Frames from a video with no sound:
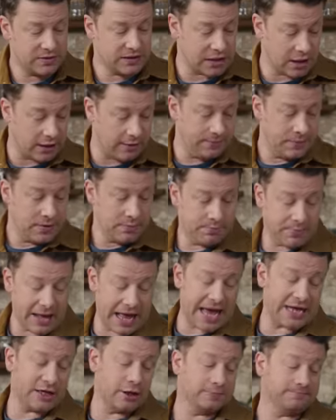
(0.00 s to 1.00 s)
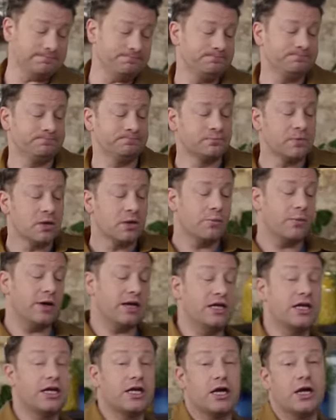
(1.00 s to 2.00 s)
So, pan on. We're
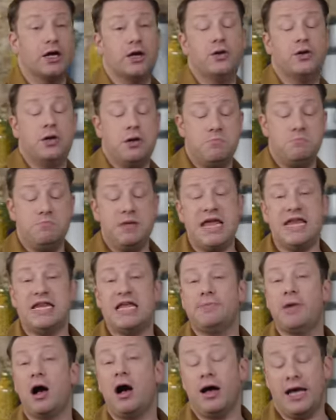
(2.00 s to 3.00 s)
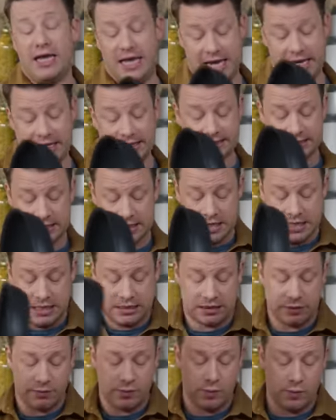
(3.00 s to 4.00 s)
going to go medium-high heat.
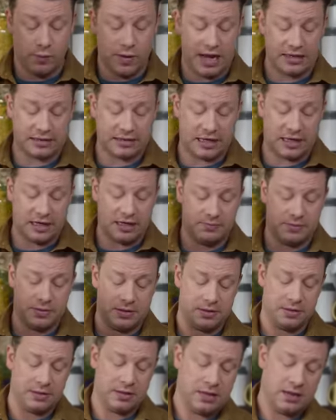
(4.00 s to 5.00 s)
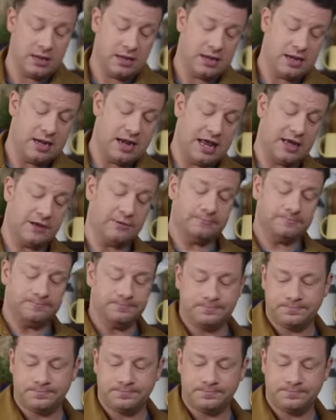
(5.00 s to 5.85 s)
So, we'll whack that up now.